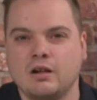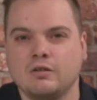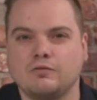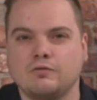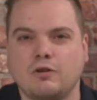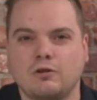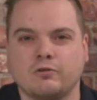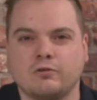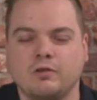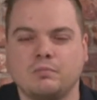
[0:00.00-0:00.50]

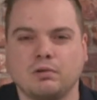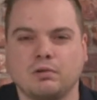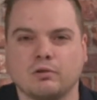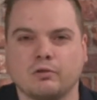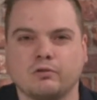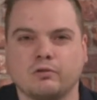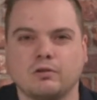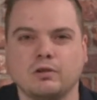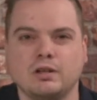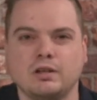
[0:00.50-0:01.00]
40
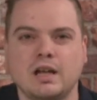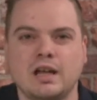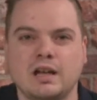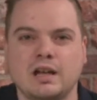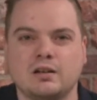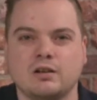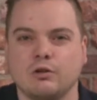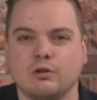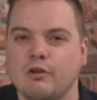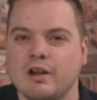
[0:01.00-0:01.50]
plus
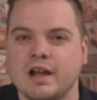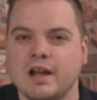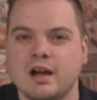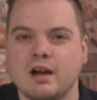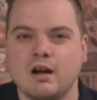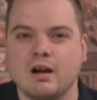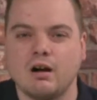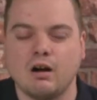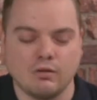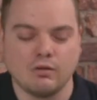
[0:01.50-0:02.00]
year
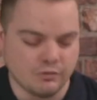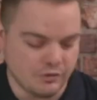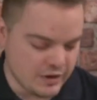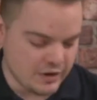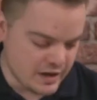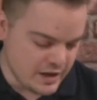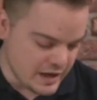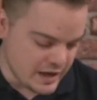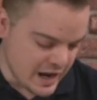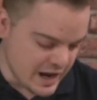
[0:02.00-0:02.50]
career of
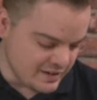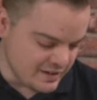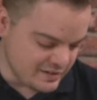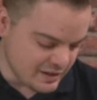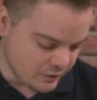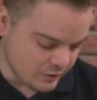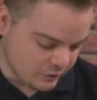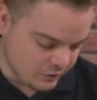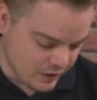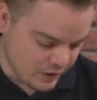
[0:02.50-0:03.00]
the
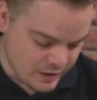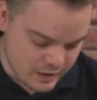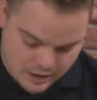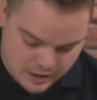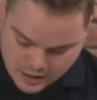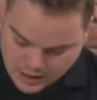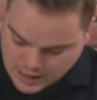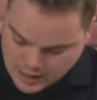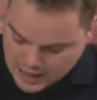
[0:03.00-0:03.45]
HST.